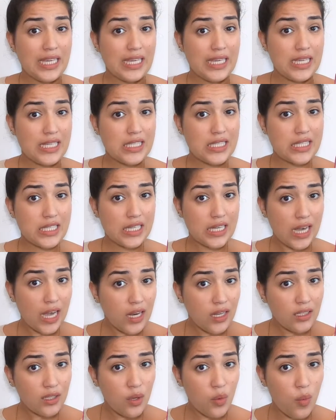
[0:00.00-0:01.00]
he
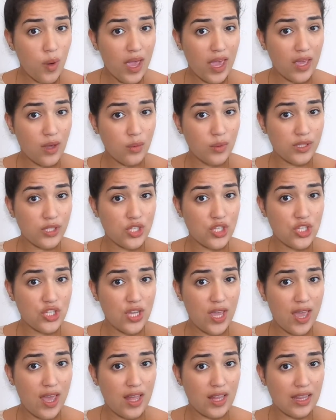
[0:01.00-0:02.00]
scuttled away with the
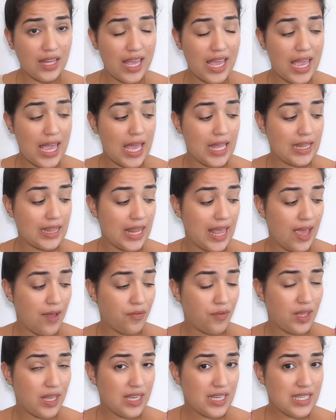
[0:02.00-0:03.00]
shell and
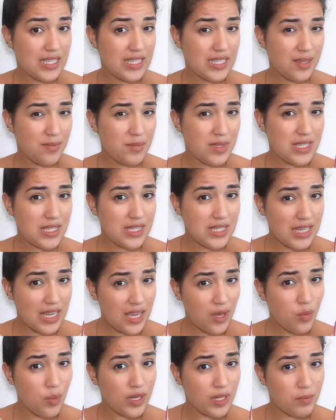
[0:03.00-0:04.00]
left some
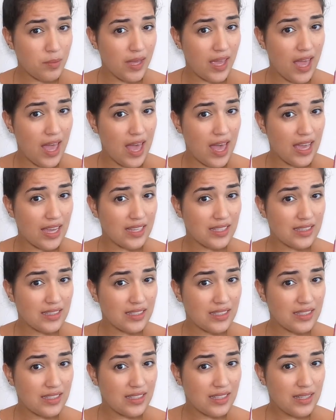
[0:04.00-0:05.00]
seaweed behind.
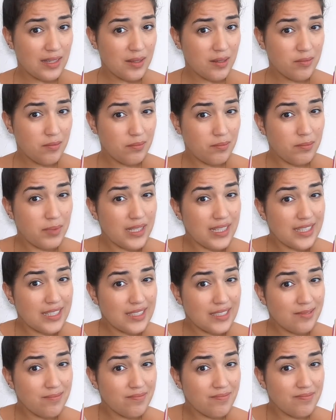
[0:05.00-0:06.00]

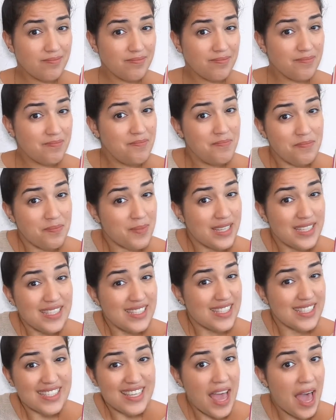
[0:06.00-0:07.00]
But
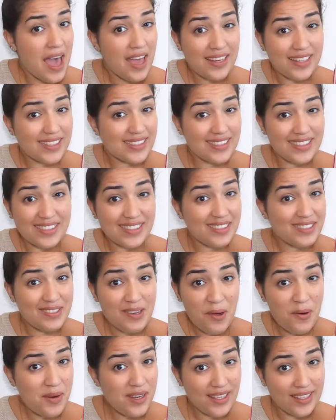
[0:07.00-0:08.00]
Mrs. Honey didn't
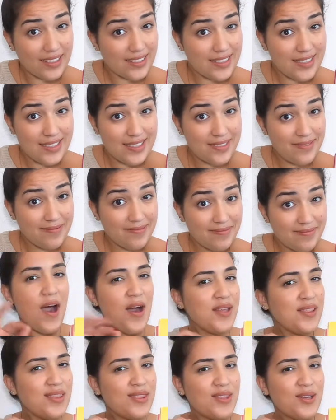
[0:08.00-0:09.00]
notice.
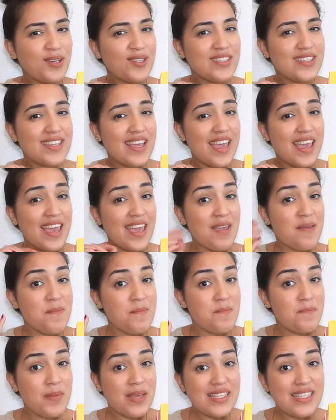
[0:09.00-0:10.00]
On Thursday,
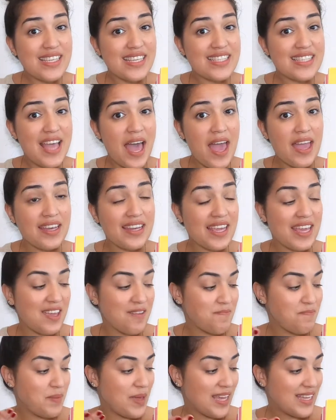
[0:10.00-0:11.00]
Mrs.
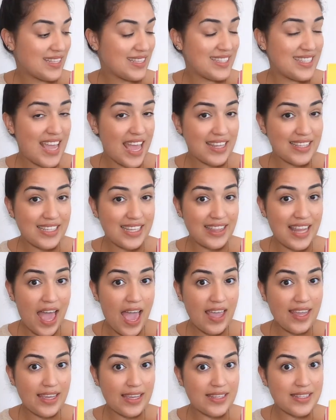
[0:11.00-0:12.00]
Honey picked
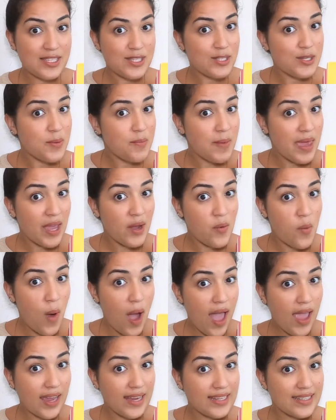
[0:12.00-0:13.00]
dandelions to make
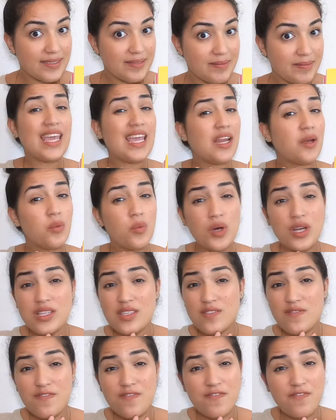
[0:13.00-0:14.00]
wine. It
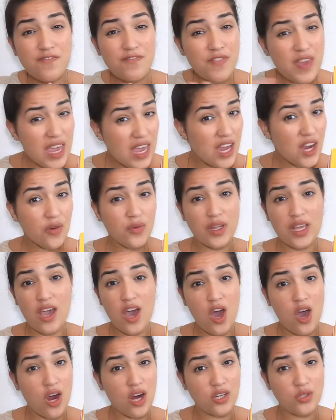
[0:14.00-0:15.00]
was very
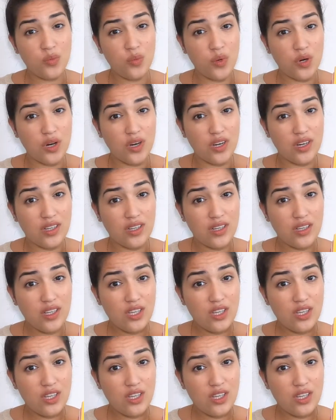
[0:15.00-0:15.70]
hard work.